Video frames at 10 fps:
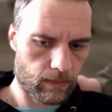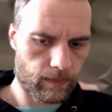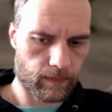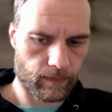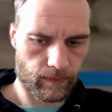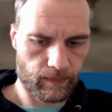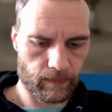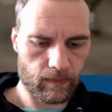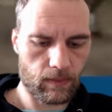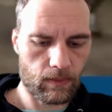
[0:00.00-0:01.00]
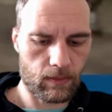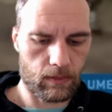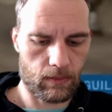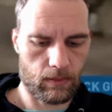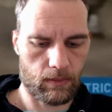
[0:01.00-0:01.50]

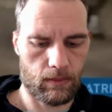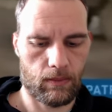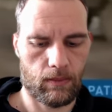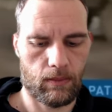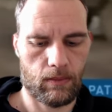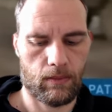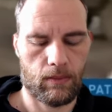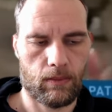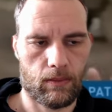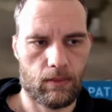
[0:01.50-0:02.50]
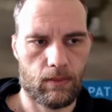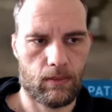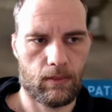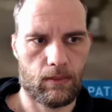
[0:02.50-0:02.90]
(not speaking)